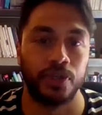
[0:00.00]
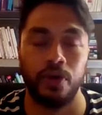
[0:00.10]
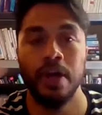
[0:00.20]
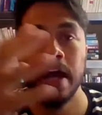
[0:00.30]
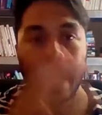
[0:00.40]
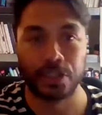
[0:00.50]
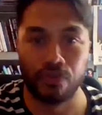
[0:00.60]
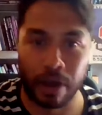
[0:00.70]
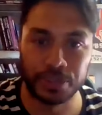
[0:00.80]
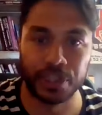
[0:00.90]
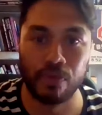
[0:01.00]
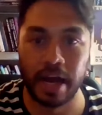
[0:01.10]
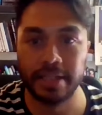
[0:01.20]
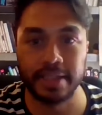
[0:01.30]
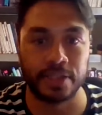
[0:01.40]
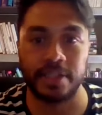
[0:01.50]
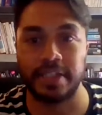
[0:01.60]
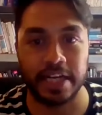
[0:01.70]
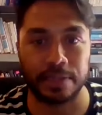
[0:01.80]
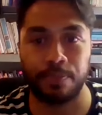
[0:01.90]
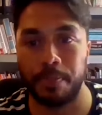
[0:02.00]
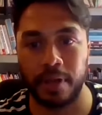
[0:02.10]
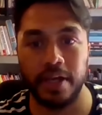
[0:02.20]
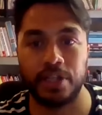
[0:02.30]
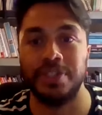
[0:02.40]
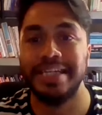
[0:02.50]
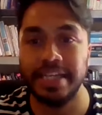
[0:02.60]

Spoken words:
So as Gramsci writes, a society's population